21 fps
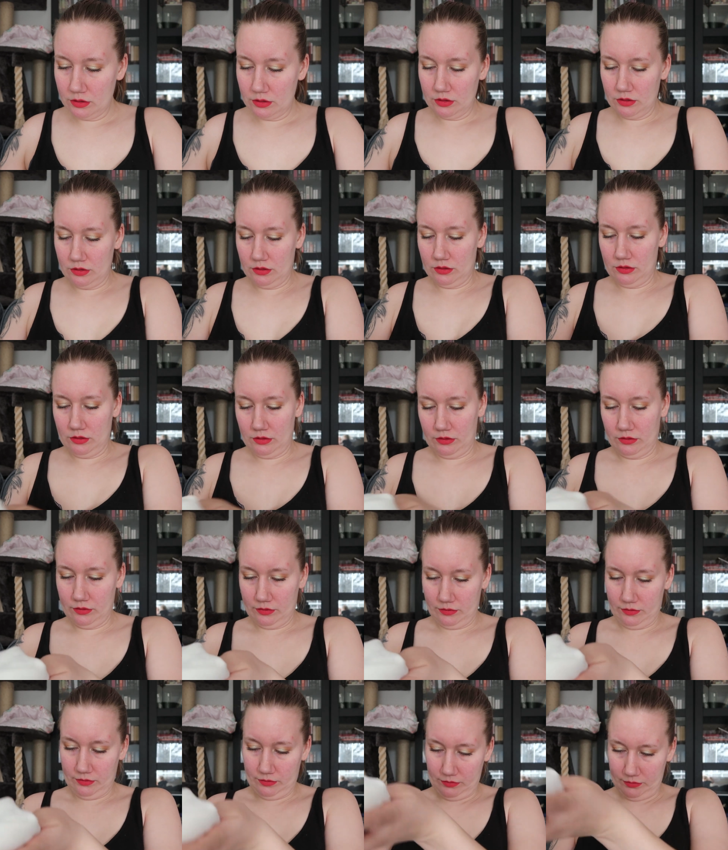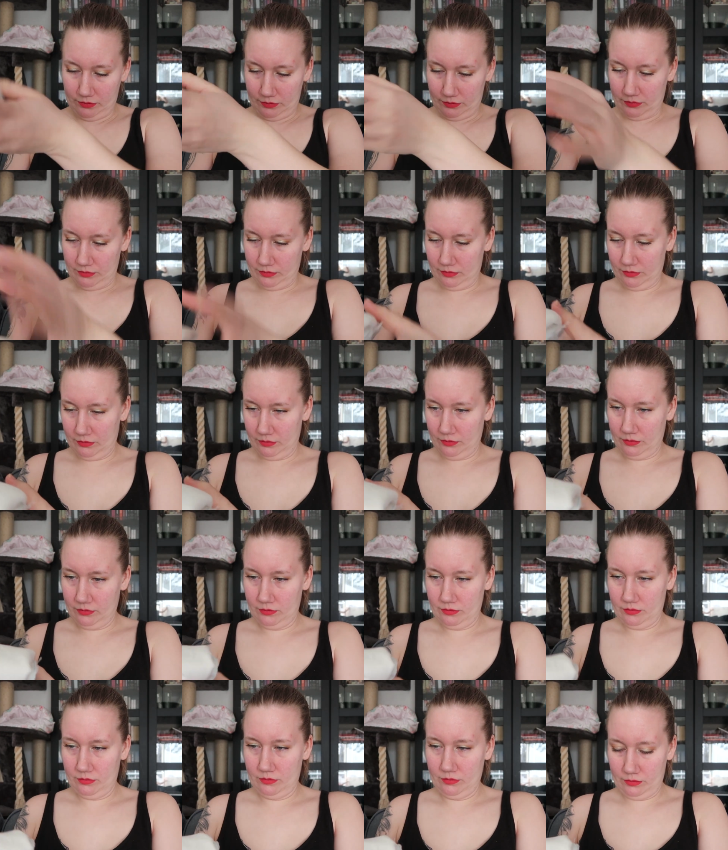
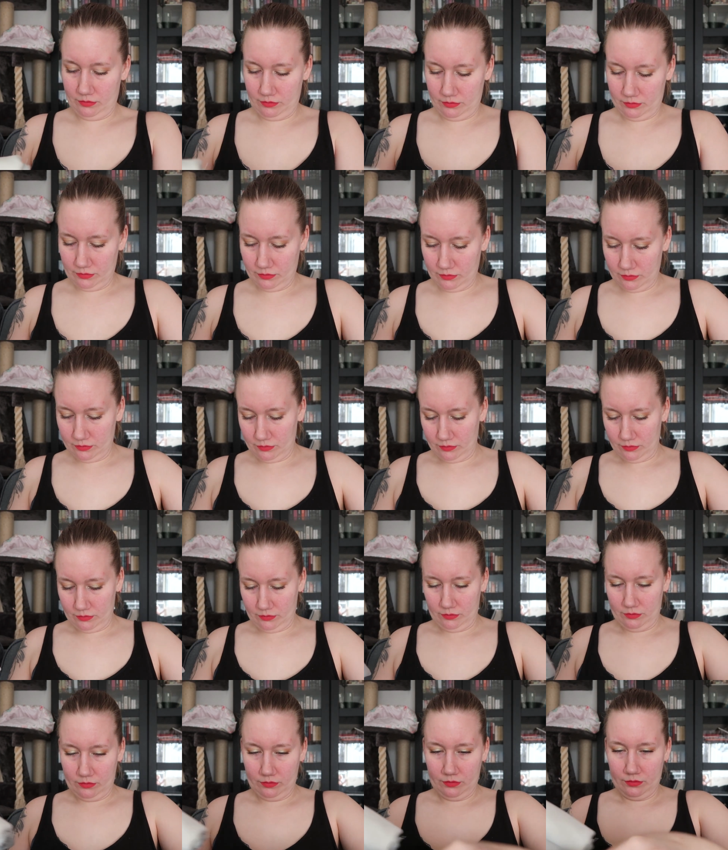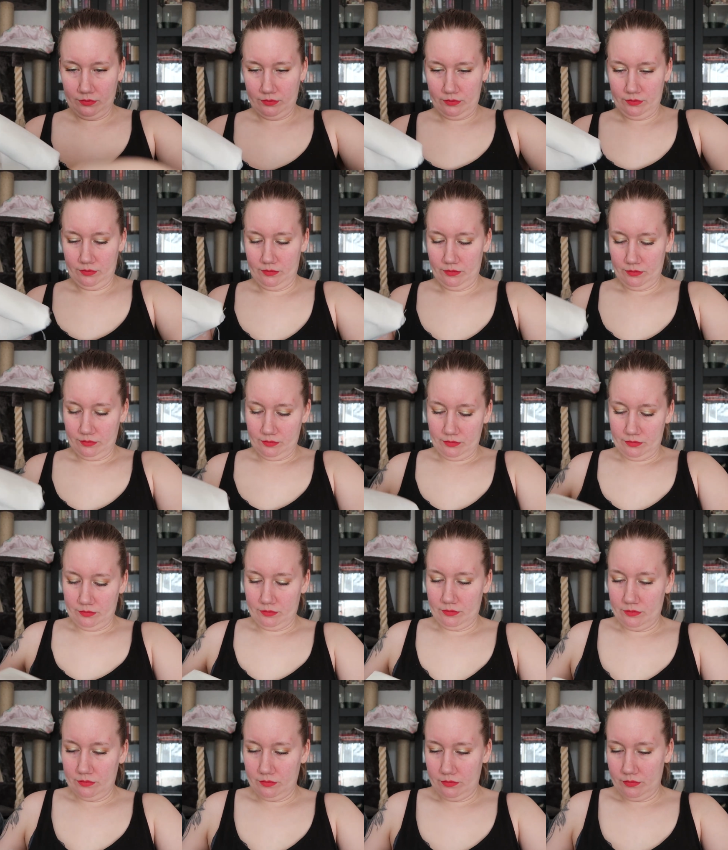
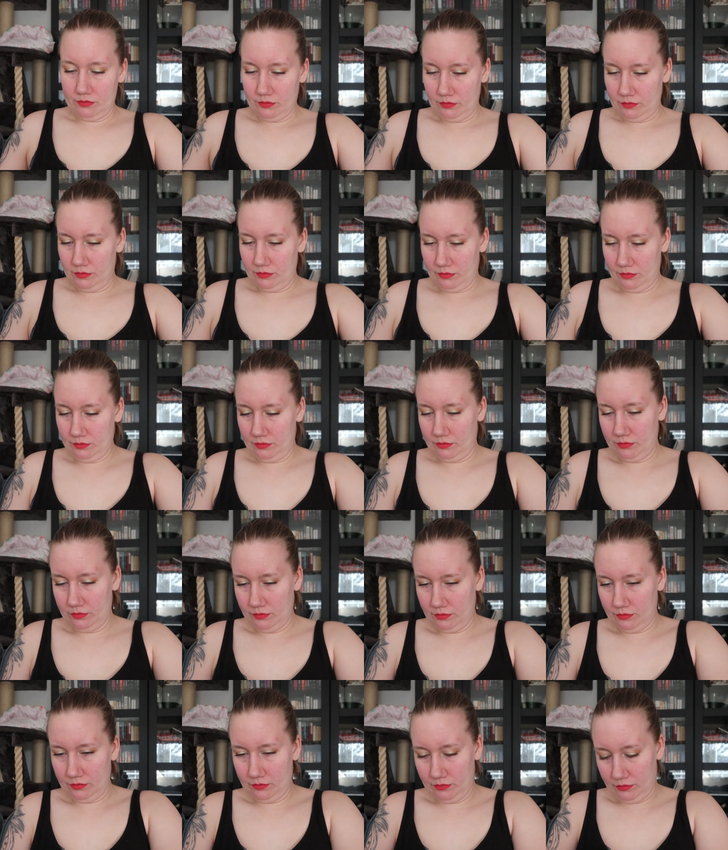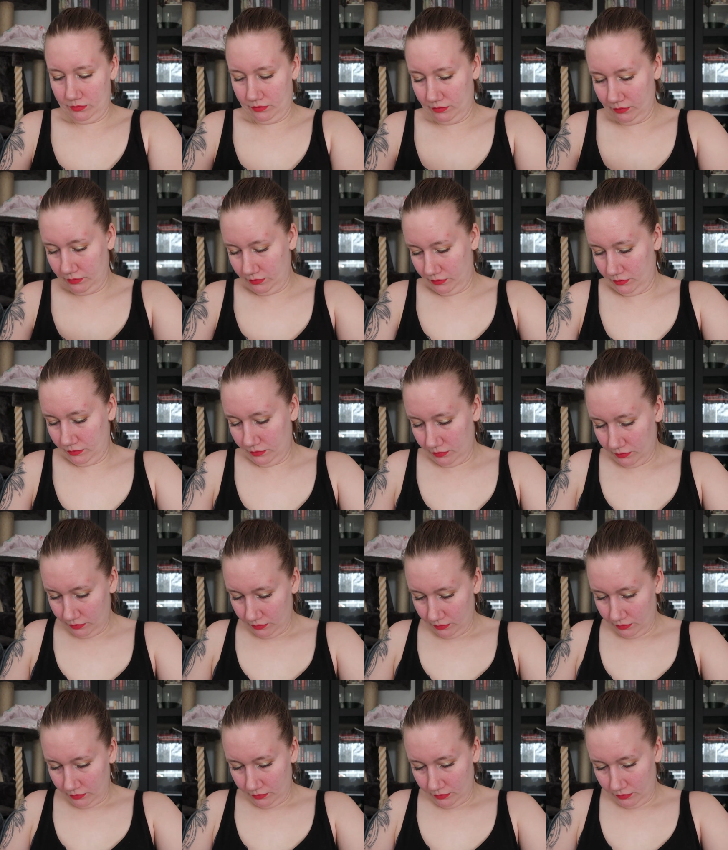
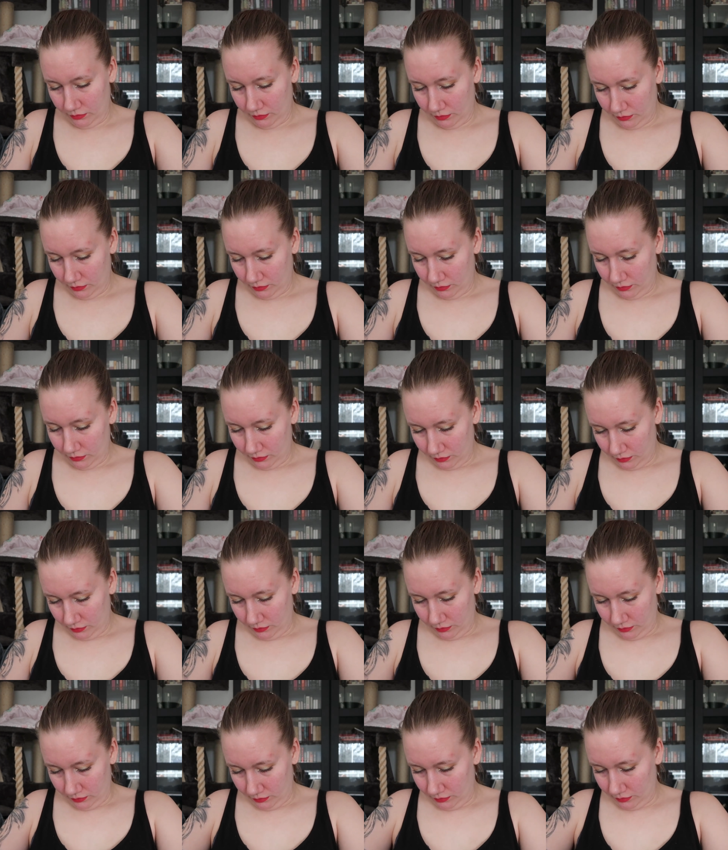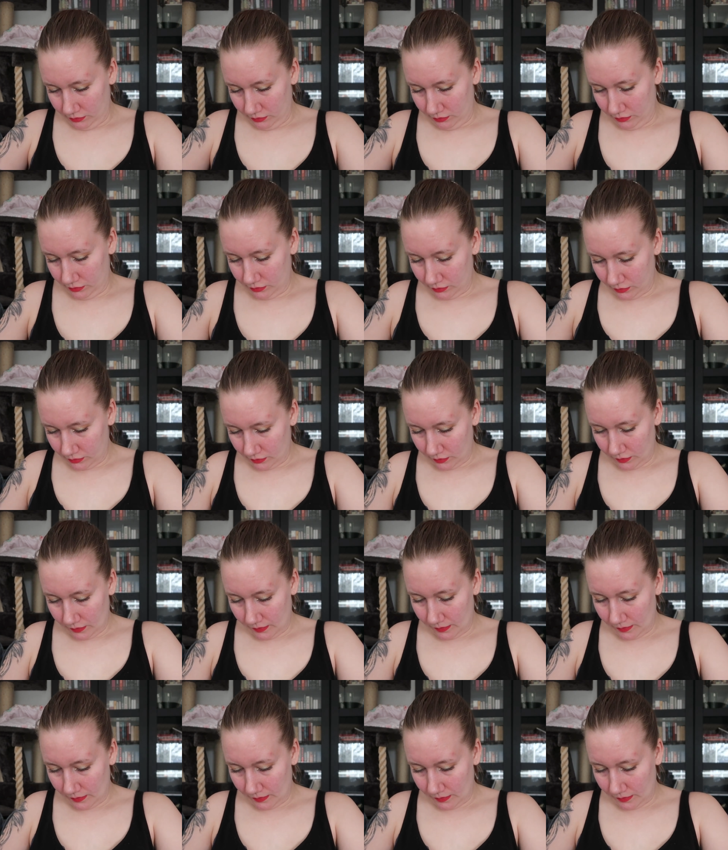Nobody speaks.